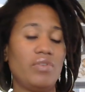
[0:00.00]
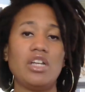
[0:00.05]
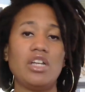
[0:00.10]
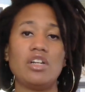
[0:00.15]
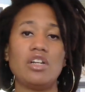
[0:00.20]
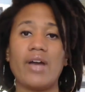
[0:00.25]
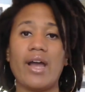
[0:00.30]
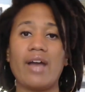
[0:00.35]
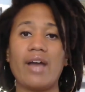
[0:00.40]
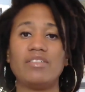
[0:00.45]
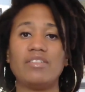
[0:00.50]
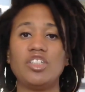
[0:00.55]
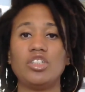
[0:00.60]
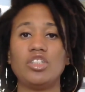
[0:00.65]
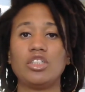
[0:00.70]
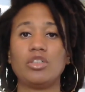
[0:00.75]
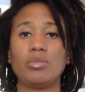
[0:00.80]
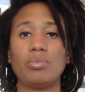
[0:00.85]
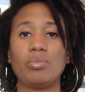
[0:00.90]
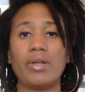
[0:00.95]
You don't have to
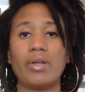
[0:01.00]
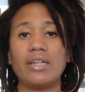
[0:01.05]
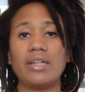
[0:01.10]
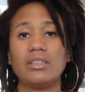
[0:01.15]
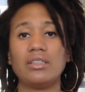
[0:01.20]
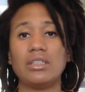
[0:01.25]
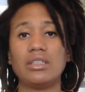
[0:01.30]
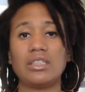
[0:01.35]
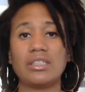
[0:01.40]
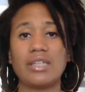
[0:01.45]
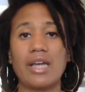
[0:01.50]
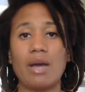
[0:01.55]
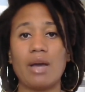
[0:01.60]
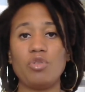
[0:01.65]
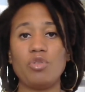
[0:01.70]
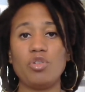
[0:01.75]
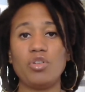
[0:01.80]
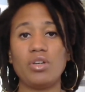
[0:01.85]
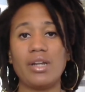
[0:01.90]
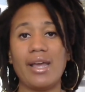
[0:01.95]
just apply it to the
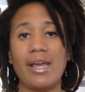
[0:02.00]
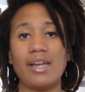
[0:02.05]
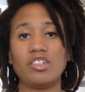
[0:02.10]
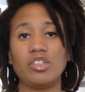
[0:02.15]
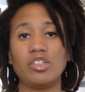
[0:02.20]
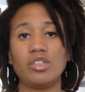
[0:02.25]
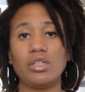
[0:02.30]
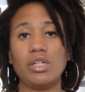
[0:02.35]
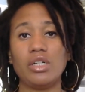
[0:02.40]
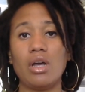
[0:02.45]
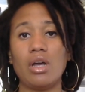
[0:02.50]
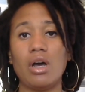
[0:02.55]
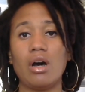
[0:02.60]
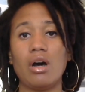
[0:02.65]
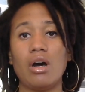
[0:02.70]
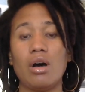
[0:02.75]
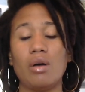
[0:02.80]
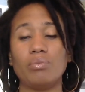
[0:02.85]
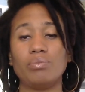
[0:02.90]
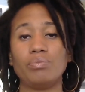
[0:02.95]
scalp. You can actually
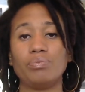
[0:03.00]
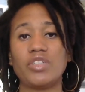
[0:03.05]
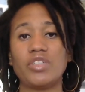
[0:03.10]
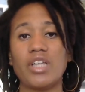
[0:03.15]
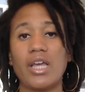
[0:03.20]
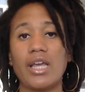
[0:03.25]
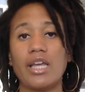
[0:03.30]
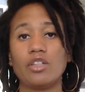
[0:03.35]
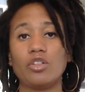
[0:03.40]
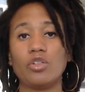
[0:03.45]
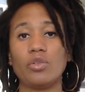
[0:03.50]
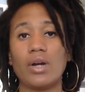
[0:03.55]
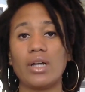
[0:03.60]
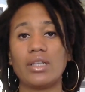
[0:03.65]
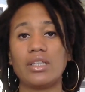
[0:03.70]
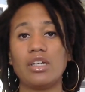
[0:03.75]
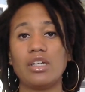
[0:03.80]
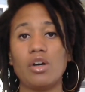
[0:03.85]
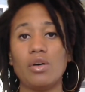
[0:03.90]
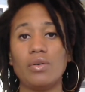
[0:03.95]
take it
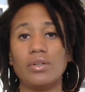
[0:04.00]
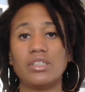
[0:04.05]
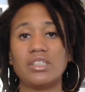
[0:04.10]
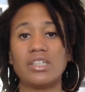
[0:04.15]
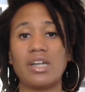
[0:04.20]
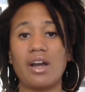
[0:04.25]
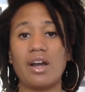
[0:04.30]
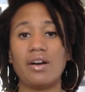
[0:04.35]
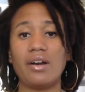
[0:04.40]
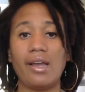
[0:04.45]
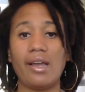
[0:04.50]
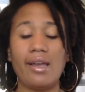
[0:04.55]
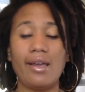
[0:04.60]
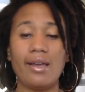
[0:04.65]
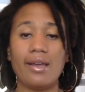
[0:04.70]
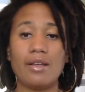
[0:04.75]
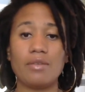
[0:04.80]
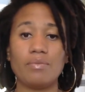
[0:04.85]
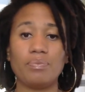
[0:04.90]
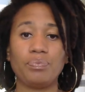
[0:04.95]
throughout the whole entire
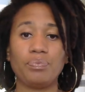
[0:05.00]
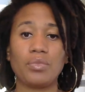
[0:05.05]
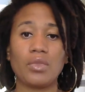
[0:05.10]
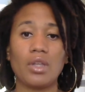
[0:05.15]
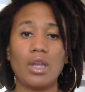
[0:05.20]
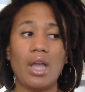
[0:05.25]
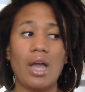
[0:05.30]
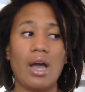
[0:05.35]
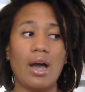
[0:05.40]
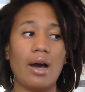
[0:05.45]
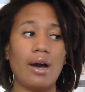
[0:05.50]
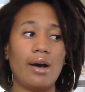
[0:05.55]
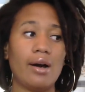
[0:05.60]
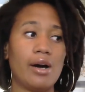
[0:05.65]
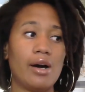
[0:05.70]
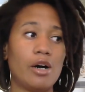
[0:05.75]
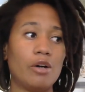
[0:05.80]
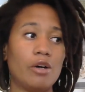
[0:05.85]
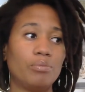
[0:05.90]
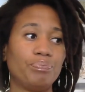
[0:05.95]
head.
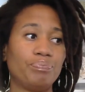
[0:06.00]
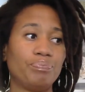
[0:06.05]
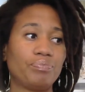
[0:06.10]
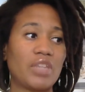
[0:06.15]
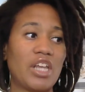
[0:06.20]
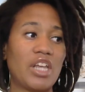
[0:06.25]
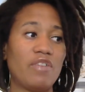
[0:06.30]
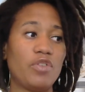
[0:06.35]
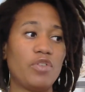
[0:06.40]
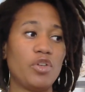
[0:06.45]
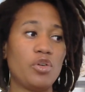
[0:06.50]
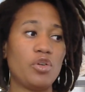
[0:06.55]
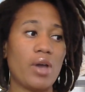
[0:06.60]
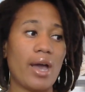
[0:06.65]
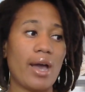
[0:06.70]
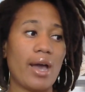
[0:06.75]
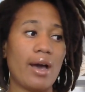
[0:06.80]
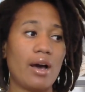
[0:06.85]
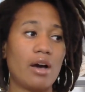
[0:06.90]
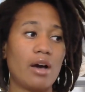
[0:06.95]
If
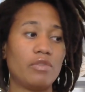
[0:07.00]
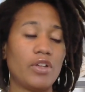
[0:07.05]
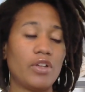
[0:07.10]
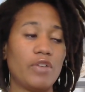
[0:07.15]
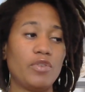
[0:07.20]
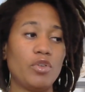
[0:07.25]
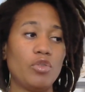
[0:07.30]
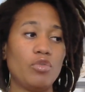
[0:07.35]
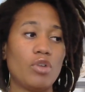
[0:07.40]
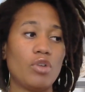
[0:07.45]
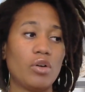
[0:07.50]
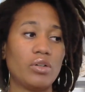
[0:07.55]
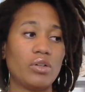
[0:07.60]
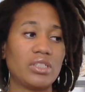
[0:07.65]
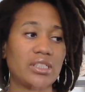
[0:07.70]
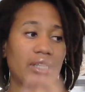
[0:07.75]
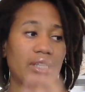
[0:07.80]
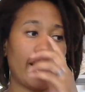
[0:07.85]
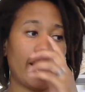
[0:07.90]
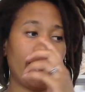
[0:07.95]
you
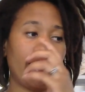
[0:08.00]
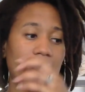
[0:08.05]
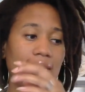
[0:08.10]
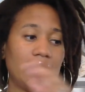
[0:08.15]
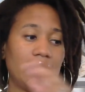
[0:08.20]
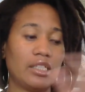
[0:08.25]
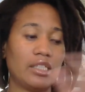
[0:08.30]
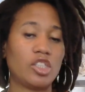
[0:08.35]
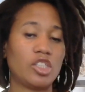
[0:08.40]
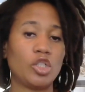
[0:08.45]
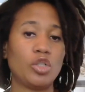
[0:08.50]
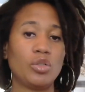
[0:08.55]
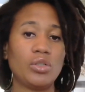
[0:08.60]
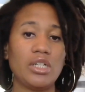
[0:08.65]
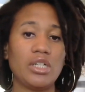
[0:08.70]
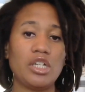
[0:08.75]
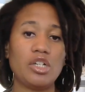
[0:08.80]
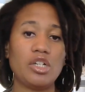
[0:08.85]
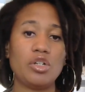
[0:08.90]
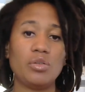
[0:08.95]
notice that it is
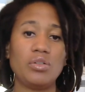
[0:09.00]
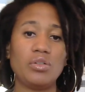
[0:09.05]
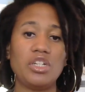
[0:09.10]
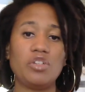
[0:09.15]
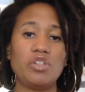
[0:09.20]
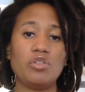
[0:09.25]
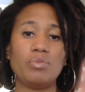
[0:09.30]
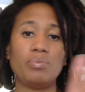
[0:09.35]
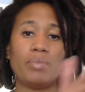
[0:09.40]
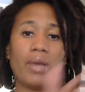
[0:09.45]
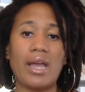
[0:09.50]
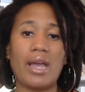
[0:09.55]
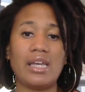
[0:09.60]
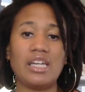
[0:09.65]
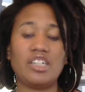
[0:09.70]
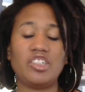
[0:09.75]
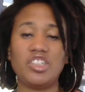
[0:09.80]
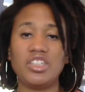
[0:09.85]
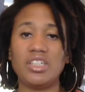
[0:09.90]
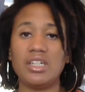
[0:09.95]
soothing you and you're that
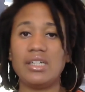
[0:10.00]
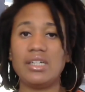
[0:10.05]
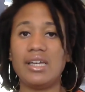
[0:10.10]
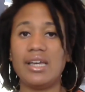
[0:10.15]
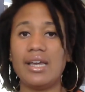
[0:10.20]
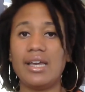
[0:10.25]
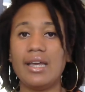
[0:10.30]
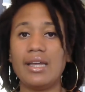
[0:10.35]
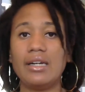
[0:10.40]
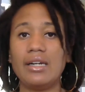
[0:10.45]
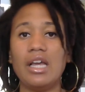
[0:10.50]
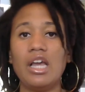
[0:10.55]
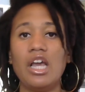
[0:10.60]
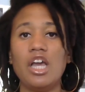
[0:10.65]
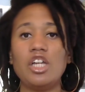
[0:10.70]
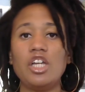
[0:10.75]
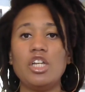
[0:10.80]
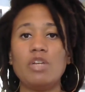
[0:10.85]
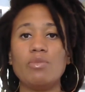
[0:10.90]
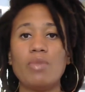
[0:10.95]
itchy again,
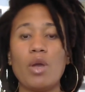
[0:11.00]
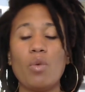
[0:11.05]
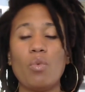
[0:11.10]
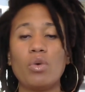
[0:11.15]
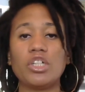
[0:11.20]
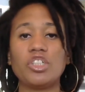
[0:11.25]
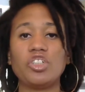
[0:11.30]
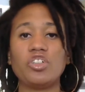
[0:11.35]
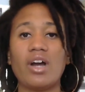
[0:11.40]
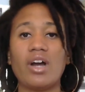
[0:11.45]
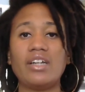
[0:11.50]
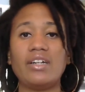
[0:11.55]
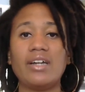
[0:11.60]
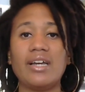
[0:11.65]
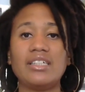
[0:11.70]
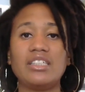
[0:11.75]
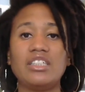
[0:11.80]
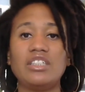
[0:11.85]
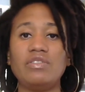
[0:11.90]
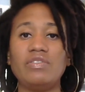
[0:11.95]
you may want to try your
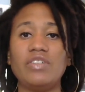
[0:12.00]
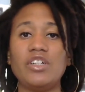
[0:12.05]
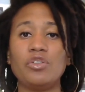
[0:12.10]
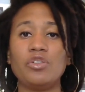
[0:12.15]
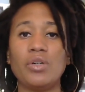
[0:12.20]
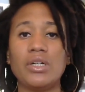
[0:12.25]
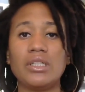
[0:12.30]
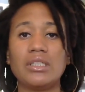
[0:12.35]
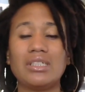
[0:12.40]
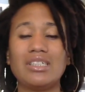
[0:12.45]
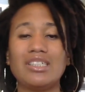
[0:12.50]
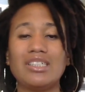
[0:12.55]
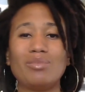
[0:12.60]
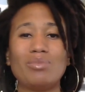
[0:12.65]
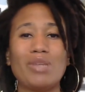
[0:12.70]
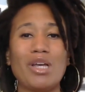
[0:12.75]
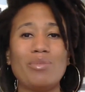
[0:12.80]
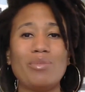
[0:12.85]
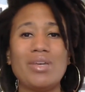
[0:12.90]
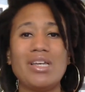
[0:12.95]
ACV rinses
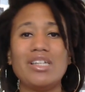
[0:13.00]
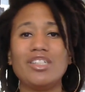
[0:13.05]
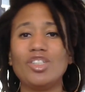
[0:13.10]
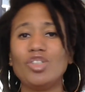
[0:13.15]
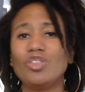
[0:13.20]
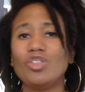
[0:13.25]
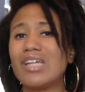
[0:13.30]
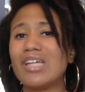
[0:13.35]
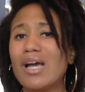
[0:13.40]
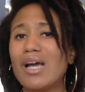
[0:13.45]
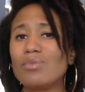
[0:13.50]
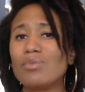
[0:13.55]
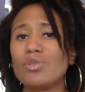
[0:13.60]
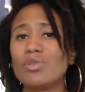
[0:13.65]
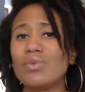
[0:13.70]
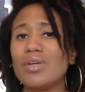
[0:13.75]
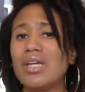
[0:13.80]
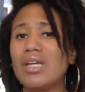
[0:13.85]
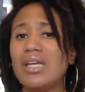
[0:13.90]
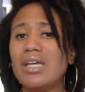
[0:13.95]
maybe 2 times a
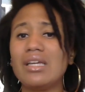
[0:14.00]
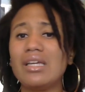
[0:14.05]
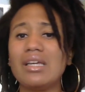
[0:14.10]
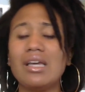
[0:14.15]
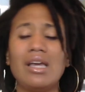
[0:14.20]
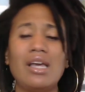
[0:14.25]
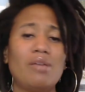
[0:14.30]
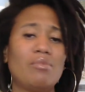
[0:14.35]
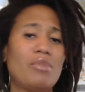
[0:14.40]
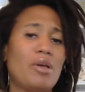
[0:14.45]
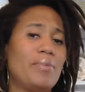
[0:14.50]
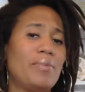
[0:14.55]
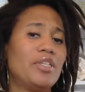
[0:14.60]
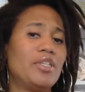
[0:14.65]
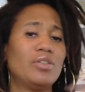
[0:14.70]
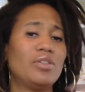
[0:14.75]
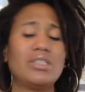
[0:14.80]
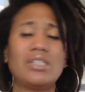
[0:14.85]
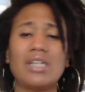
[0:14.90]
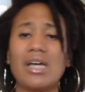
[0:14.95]
week, maybe
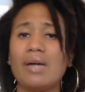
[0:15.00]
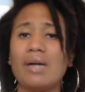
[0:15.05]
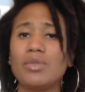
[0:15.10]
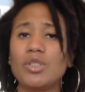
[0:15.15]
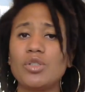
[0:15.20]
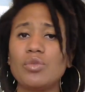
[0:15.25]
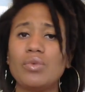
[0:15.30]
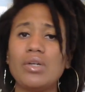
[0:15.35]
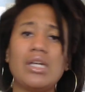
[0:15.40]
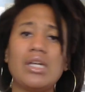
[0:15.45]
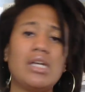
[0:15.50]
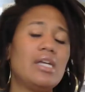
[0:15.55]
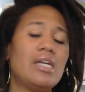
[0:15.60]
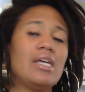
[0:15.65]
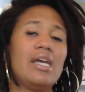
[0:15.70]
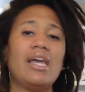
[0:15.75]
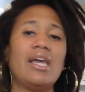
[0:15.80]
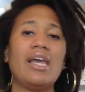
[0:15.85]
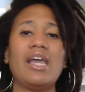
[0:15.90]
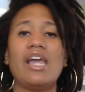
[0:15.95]
3 times a week.
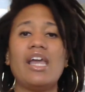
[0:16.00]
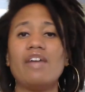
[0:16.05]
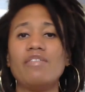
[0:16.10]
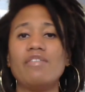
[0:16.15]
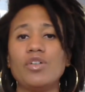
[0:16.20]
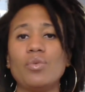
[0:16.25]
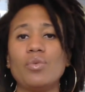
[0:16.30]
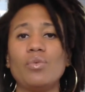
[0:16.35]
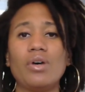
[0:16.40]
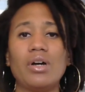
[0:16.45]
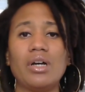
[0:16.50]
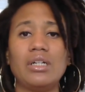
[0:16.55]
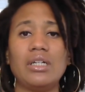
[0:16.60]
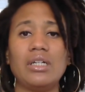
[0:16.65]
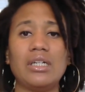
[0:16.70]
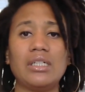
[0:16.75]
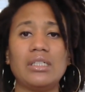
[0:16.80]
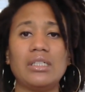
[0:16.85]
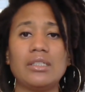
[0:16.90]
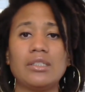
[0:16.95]
Everyone
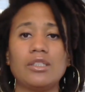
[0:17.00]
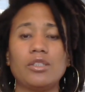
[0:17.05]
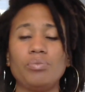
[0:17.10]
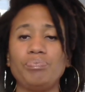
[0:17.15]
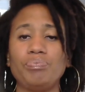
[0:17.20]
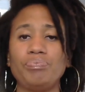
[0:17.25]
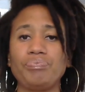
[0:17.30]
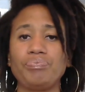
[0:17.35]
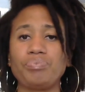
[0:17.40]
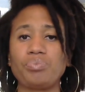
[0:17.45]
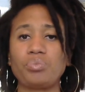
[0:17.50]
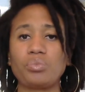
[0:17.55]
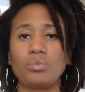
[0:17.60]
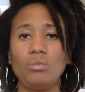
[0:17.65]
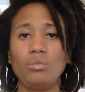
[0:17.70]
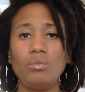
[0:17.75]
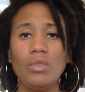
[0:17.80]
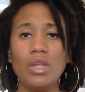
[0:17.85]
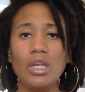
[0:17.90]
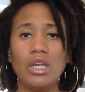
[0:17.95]
is
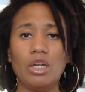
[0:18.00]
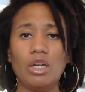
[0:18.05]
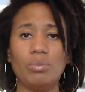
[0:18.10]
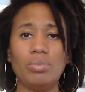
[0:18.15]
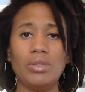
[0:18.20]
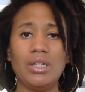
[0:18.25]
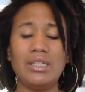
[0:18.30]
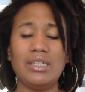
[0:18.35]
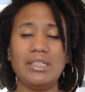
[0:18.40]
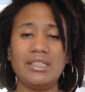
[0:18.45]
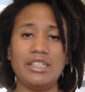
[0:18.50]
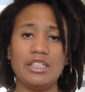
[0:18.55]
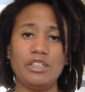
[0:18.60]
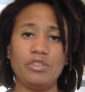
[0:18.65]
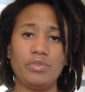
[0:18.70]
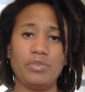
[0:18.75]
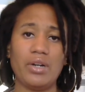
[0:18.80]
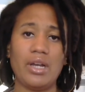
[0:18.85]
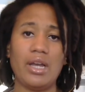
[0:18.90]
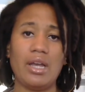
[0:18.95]
completely
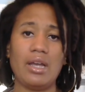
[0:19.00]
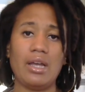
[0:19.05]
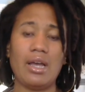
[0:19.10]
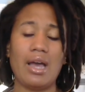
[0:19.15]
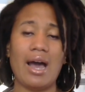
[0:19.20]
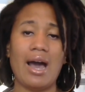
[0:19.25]
different.